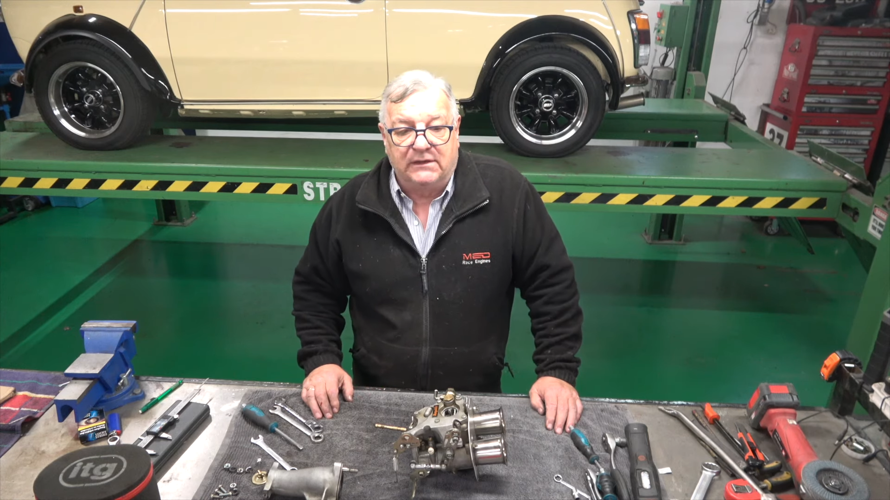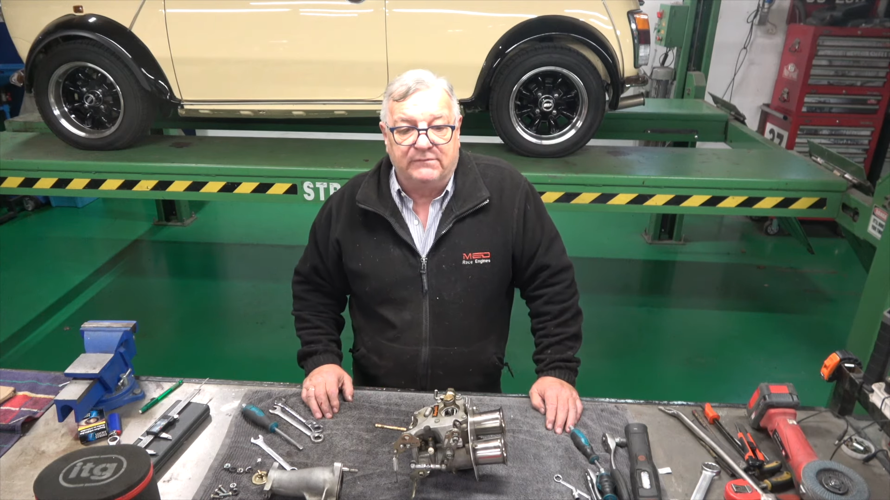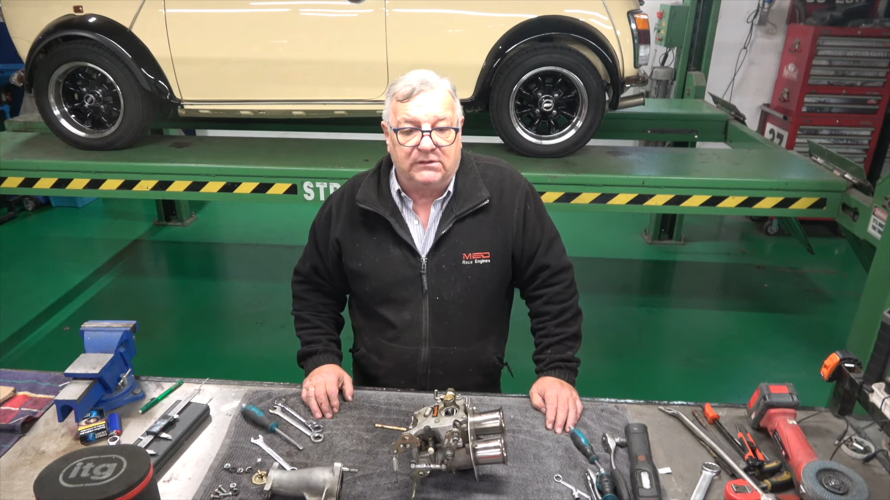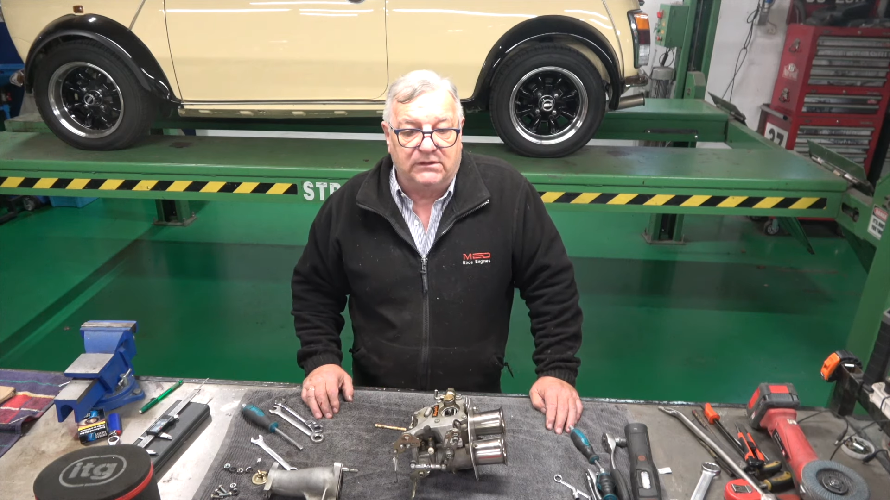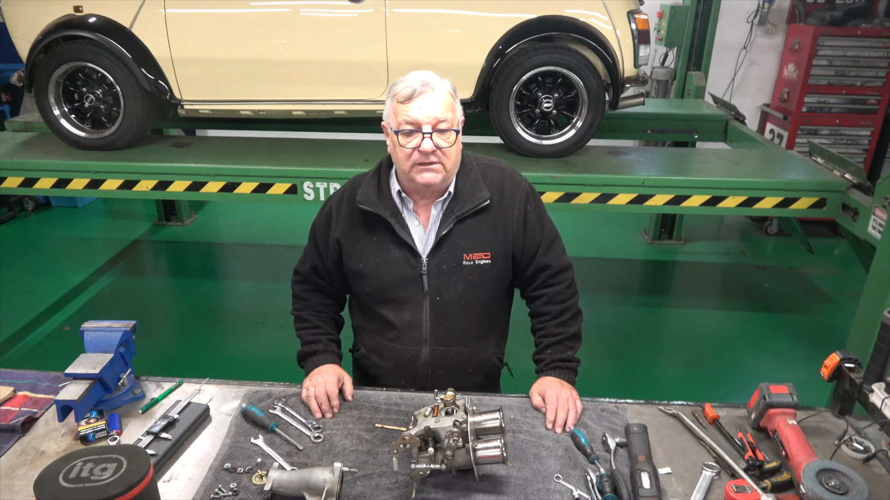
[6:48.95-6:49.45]
even
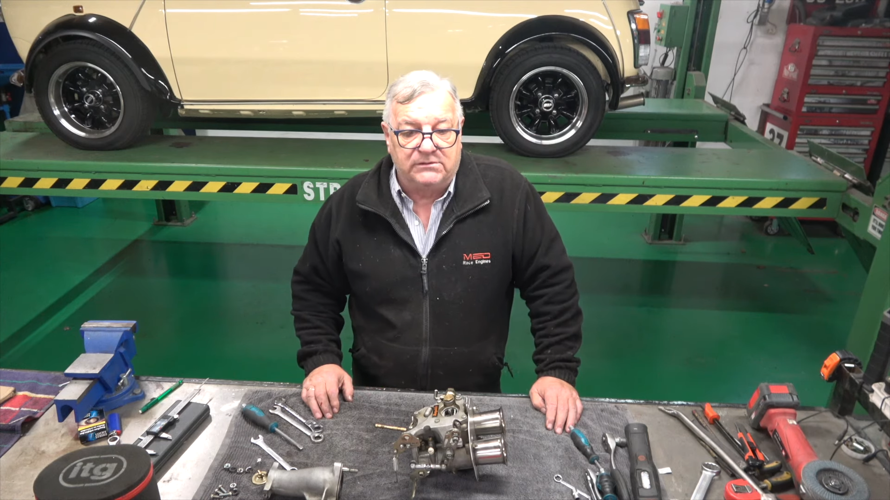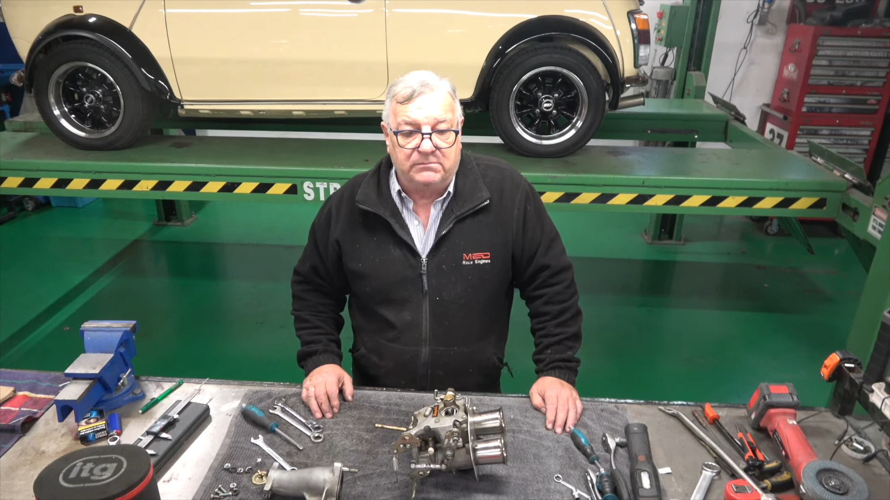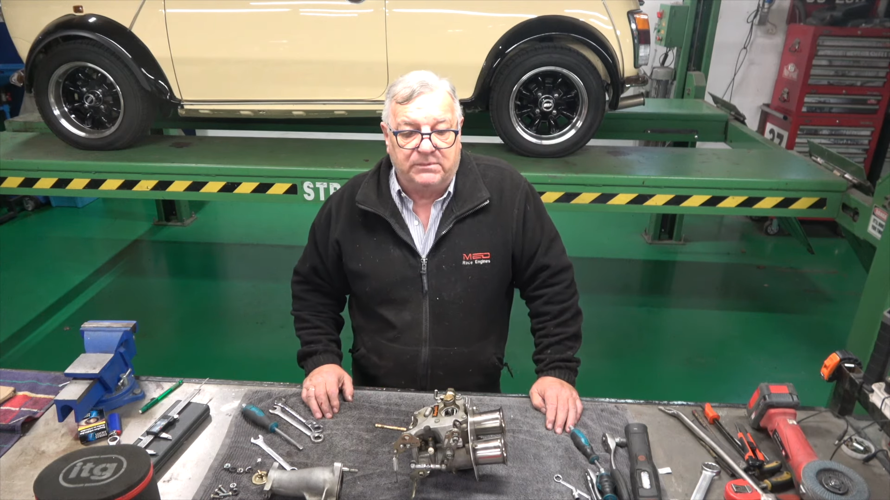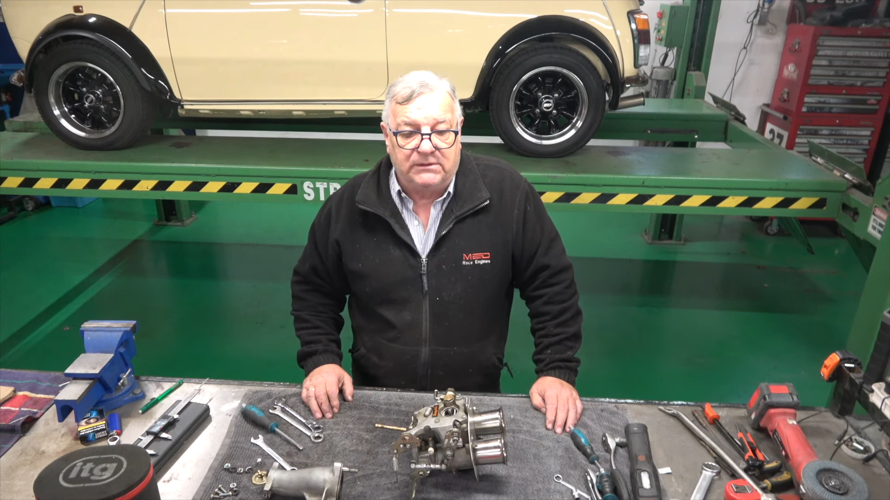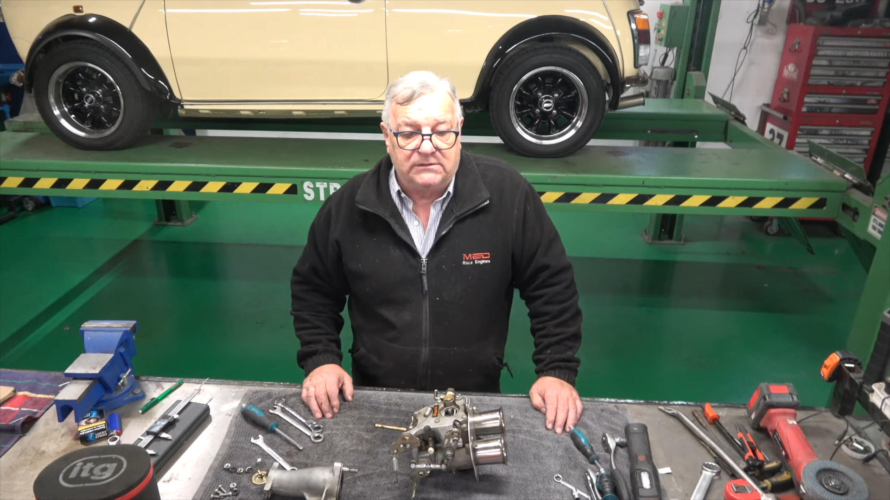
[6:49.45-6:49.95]
the gudgeon
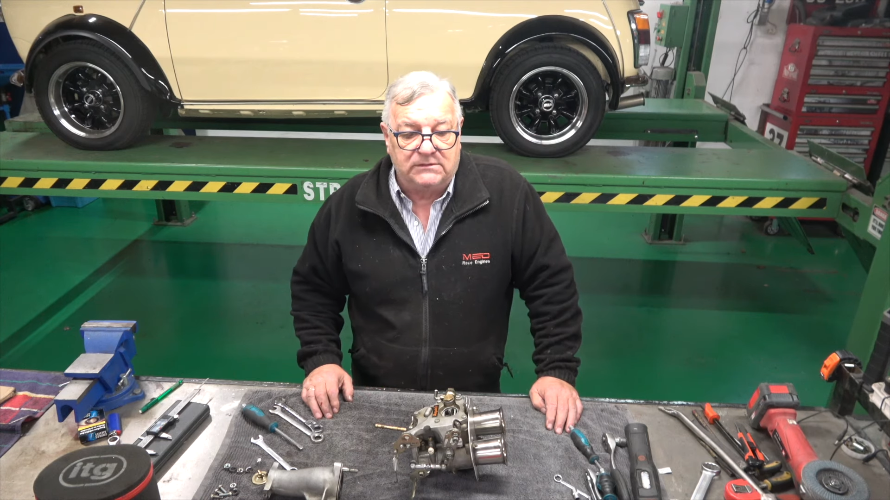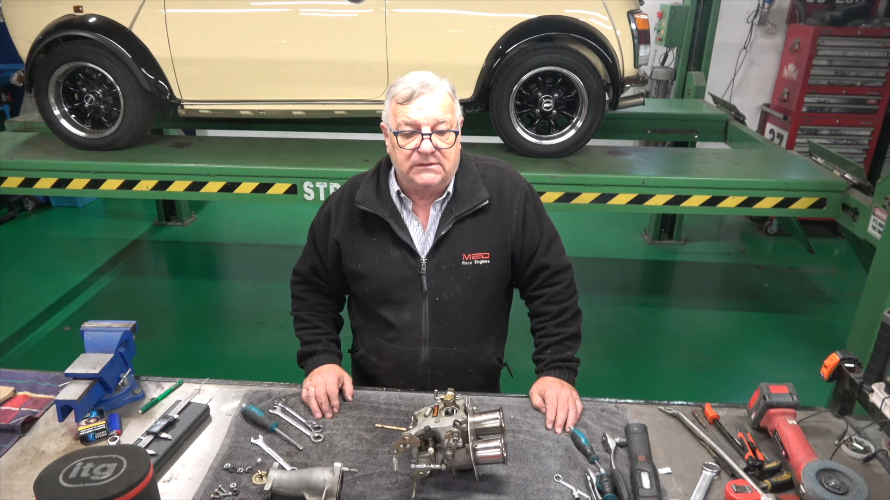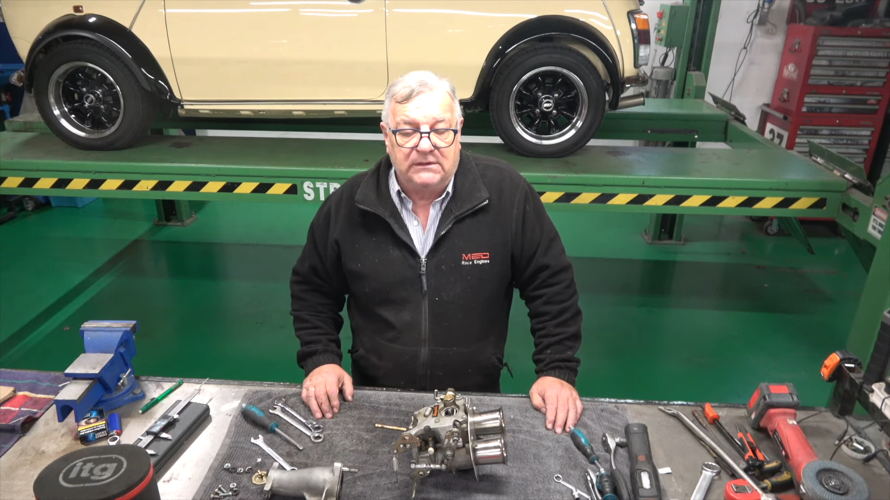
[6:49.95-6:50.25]
pins.